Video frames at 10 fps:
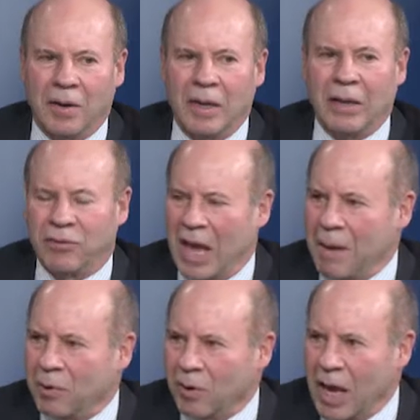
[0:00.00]
gets
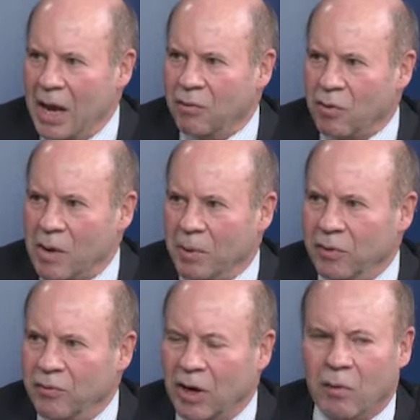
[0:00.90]
capital gain
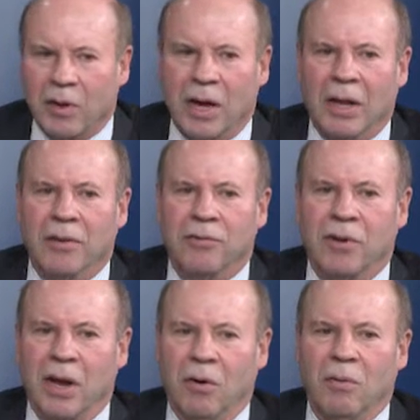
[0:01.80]
treatment generally on the
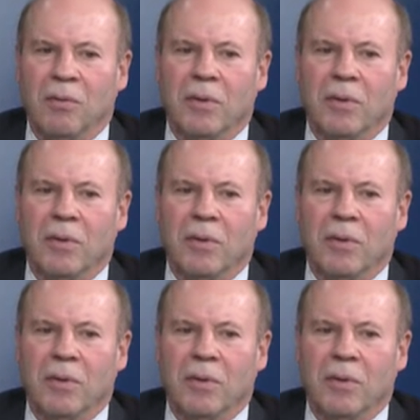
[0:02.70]
sale.